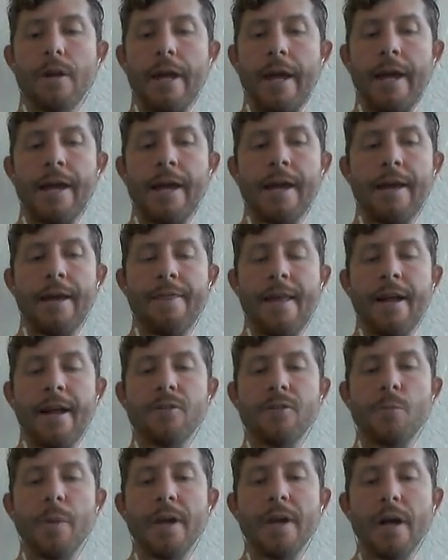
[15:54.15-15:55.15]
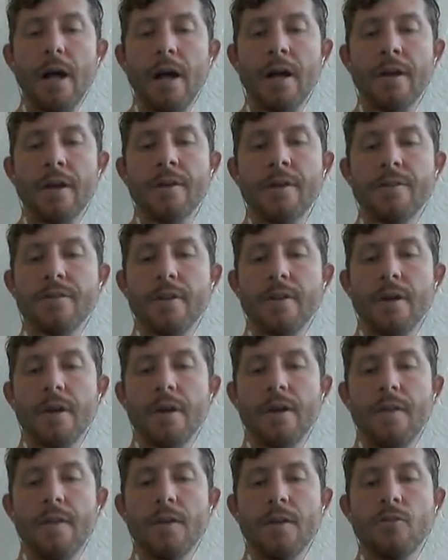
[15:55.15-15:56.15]
Okay, and that's because
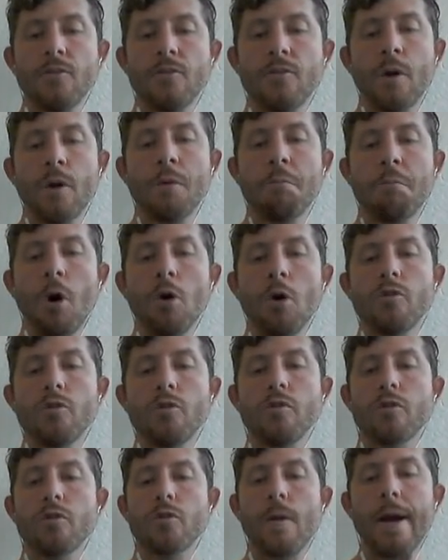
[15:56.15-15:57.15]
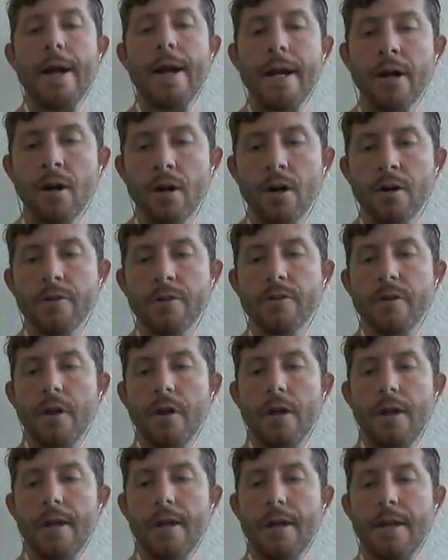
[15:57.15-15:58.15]
this is when most traders
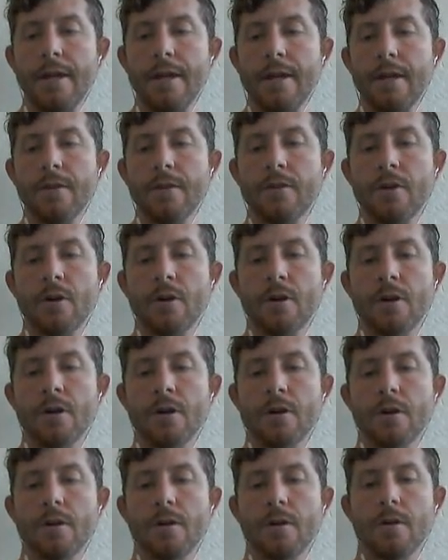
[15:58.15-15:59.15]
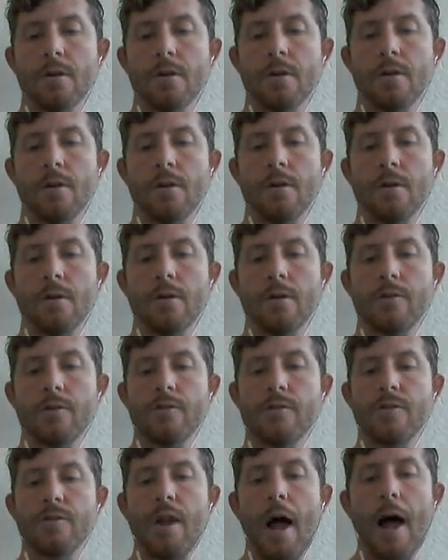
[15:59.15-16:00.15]
either
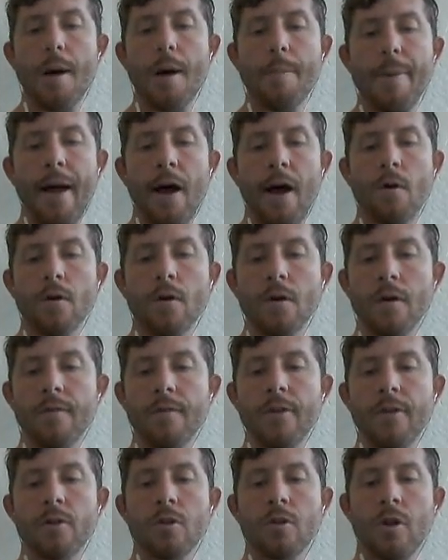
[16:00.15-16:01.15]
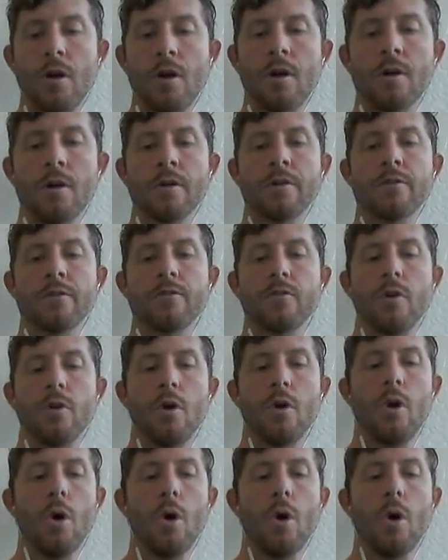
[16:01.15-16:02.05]
stop out of their longs